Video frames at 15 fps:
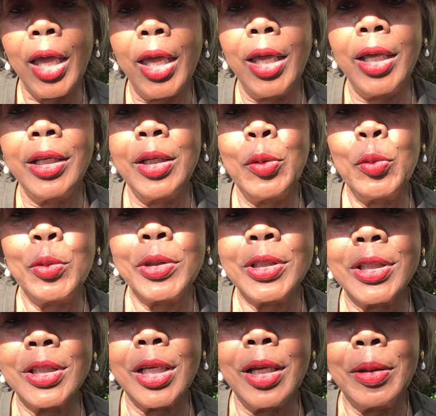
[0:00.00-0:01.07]
And it
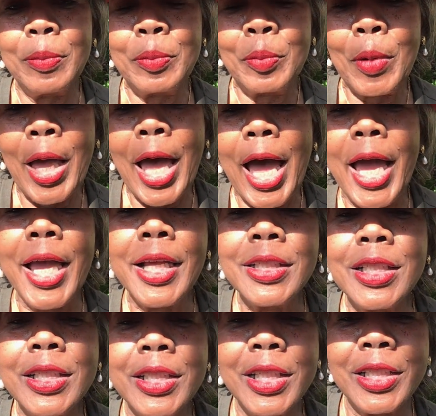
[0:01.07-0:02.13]
was, I
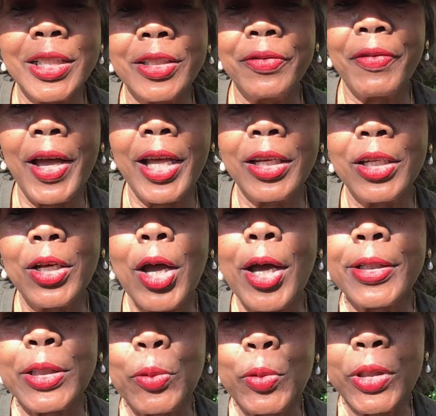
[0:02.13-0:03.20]
had to justify the
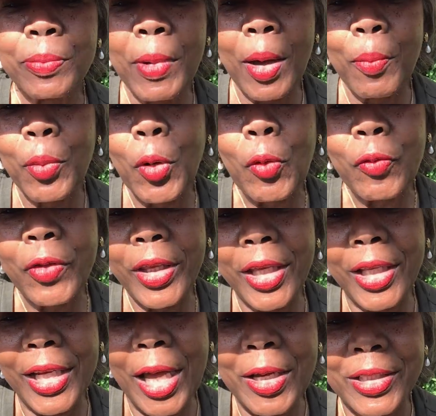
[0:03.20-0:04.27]
cost. It was my
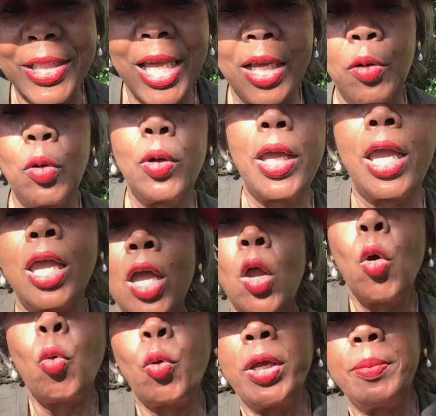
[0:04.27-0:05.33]
birthday, and I was like, okay,
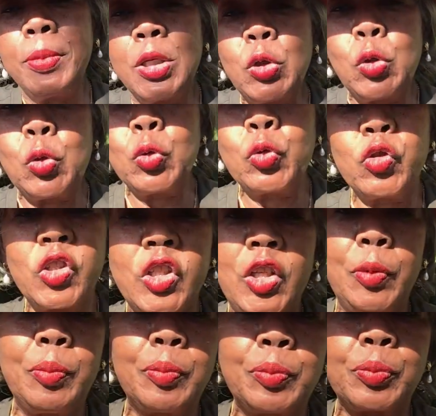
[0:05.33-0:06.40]
women
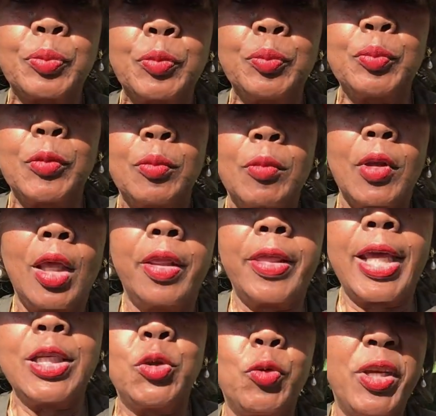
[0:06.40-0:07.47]
usually,
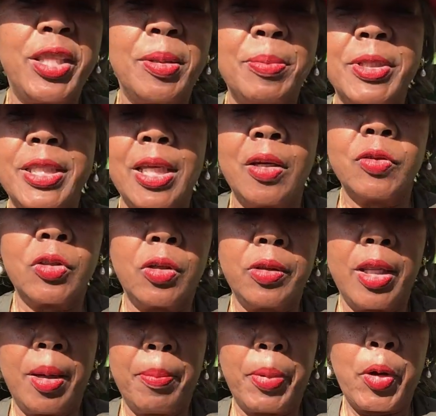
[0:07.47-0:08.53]
they treat themselves
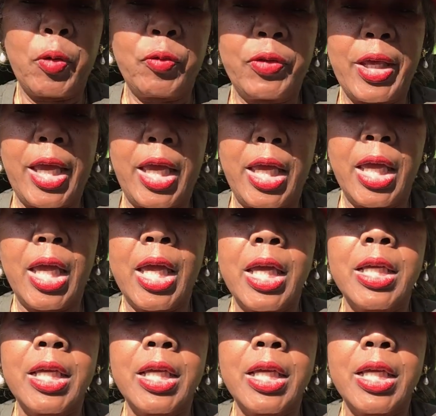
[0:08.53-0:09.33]
on their birthday.